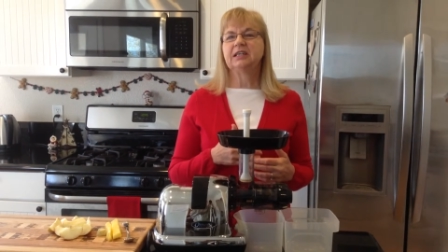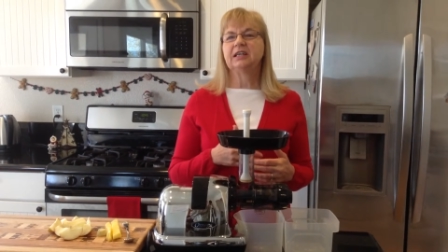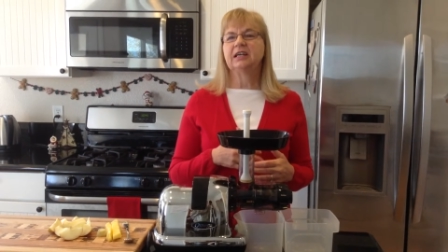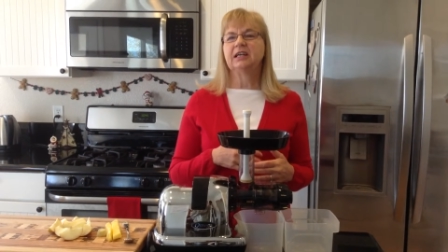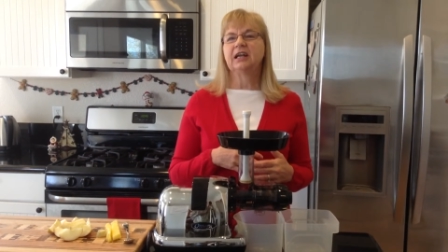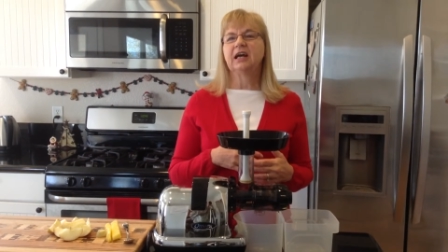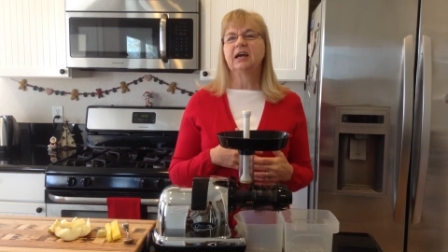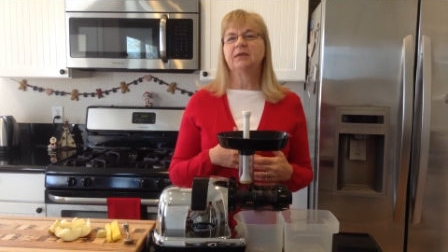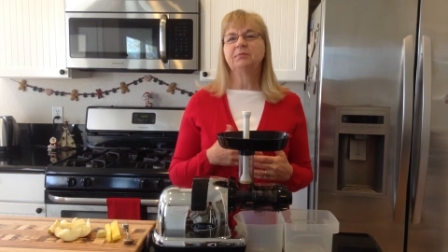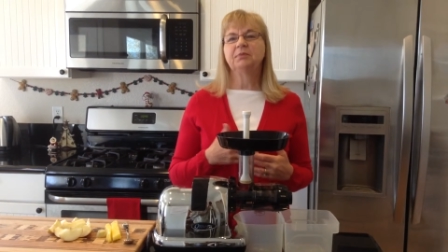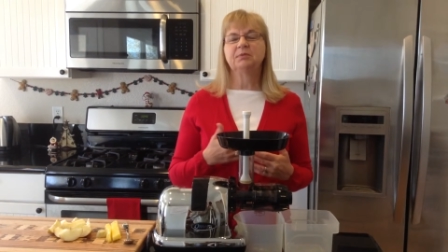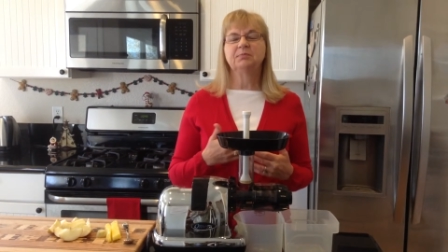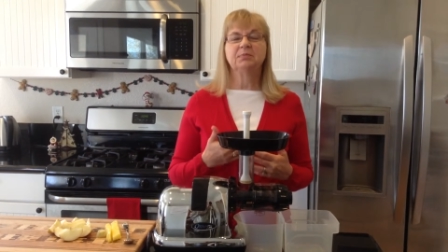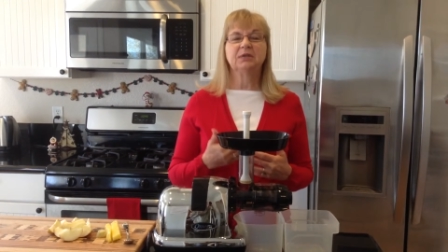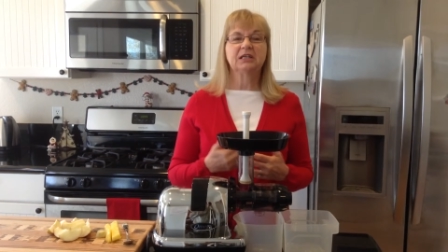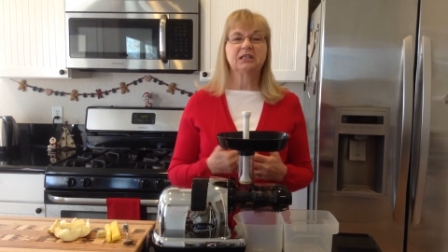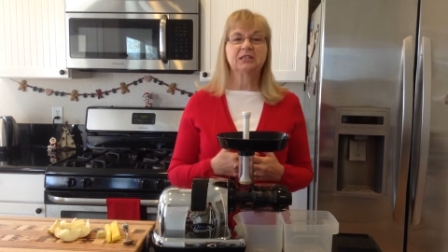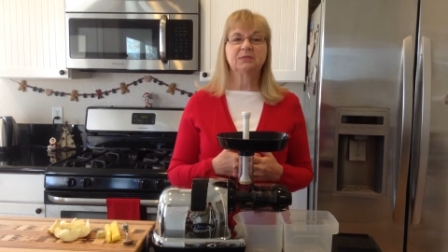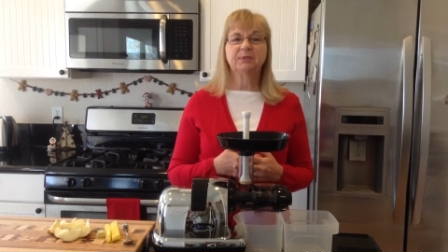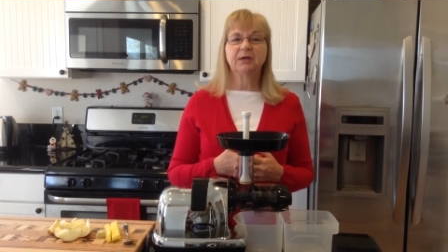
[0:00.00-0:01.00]
and I've been
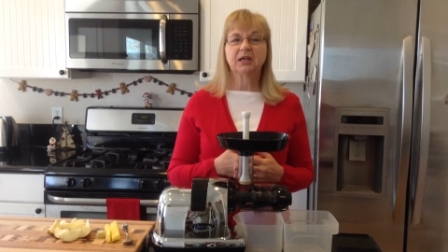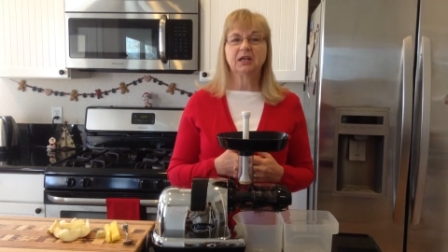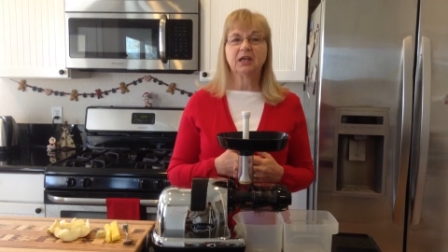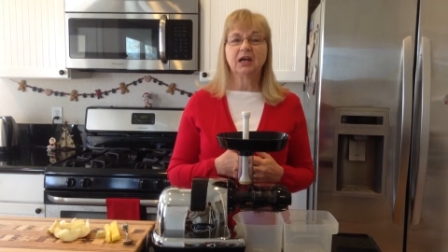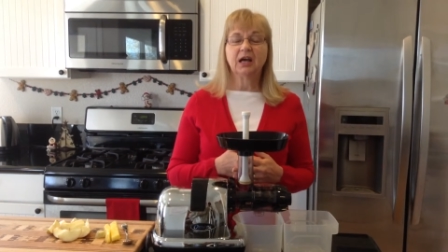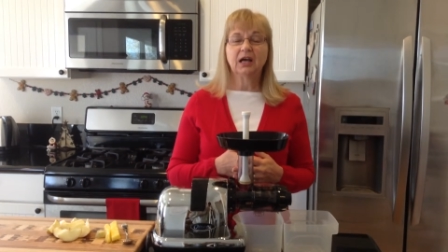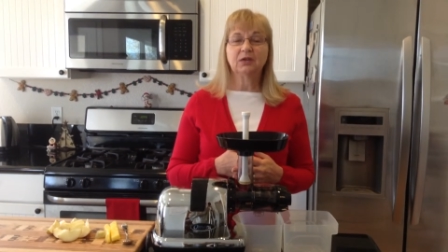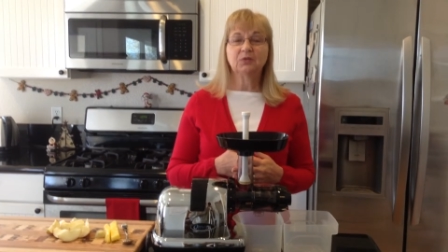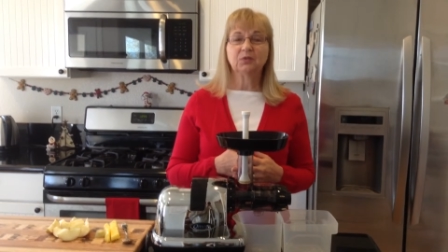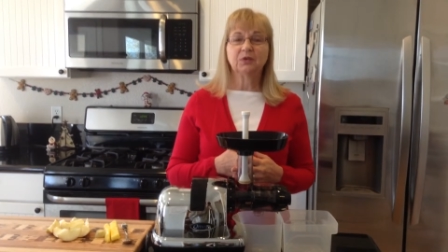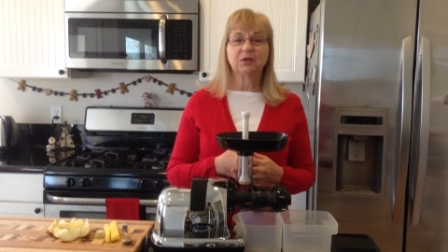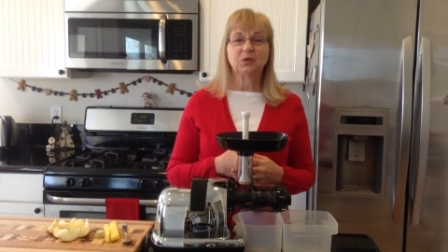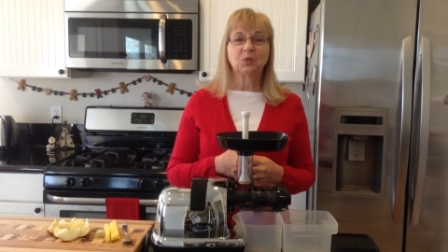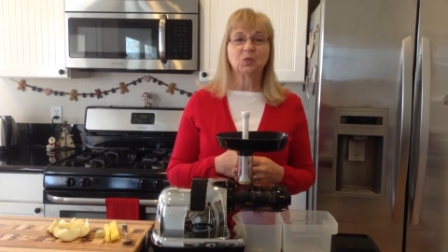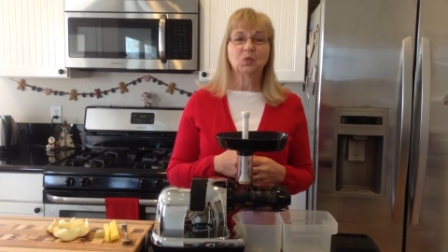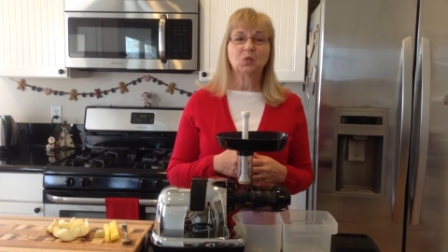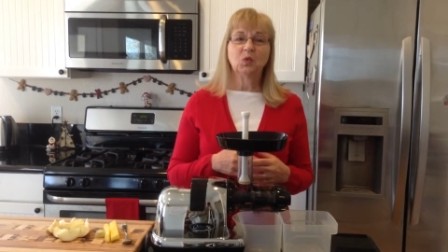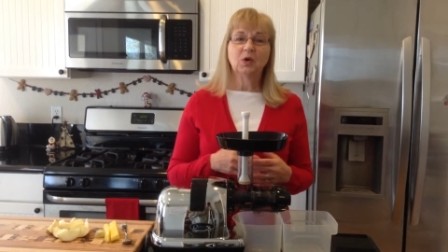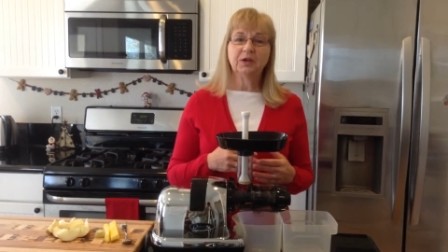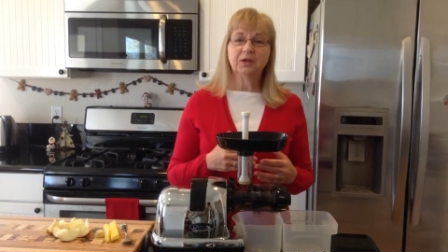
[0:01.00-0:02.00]
blessed by God with
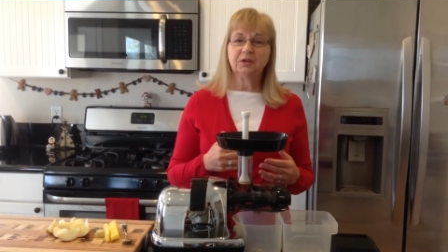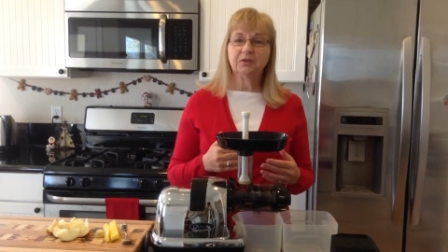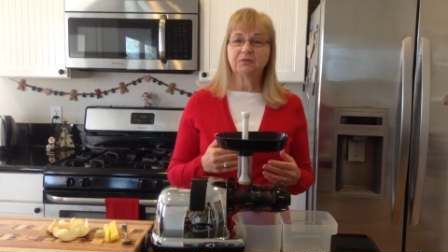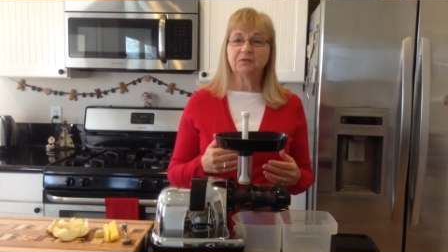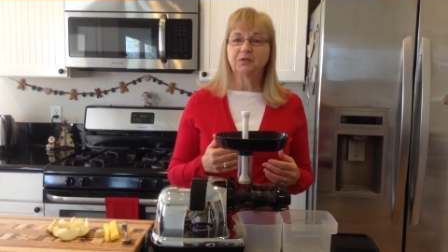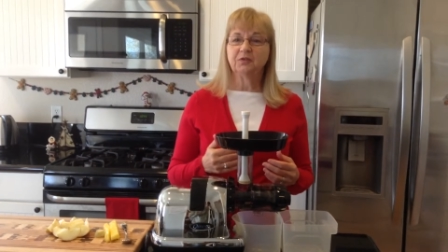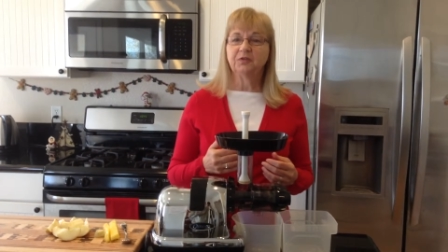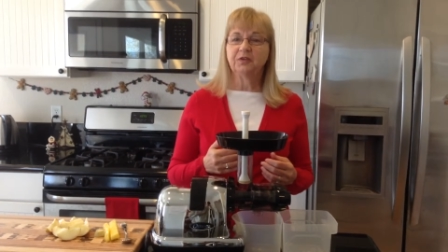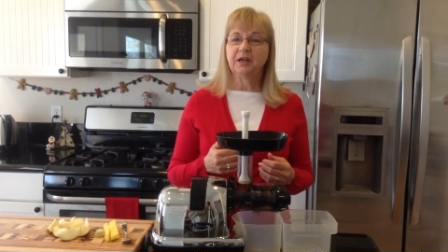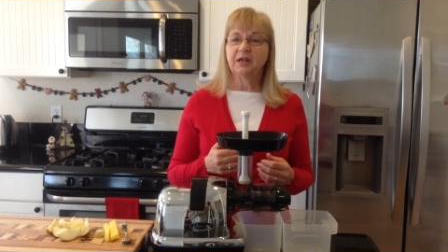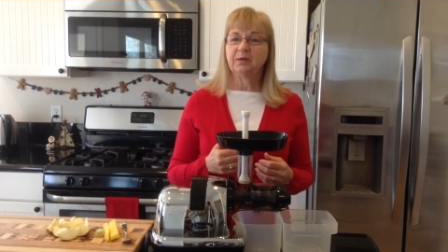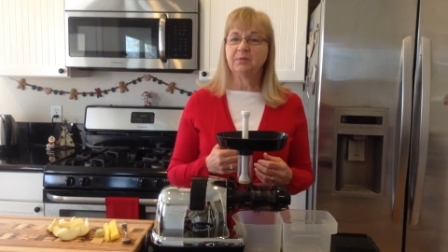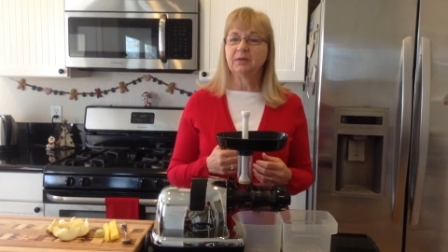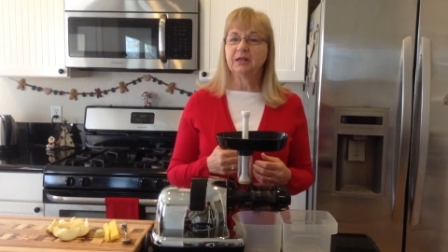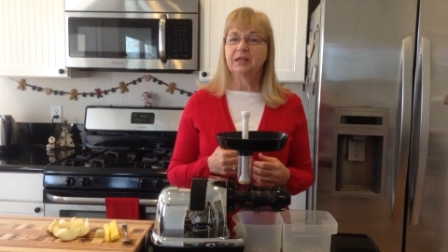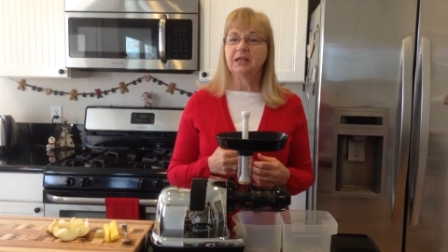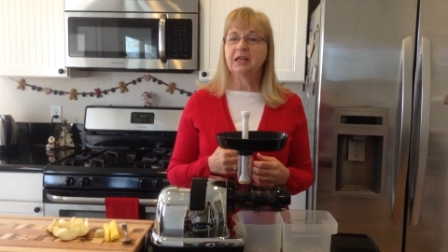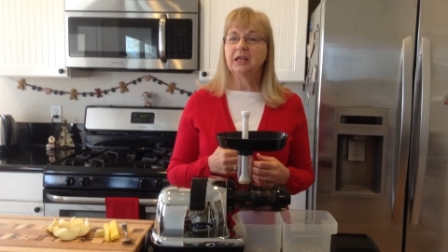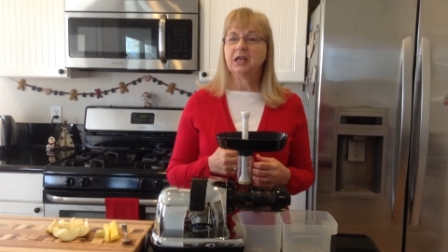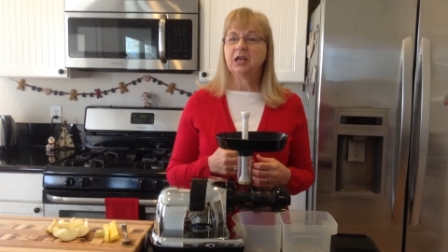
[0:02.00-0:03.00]
a wonderful
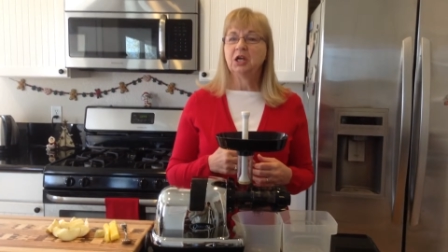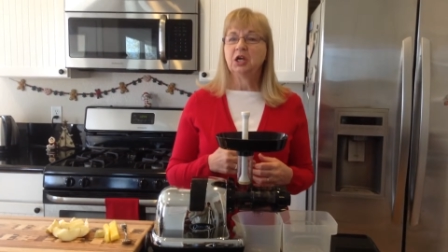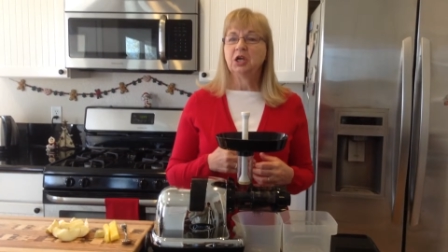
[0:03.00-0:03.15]
family.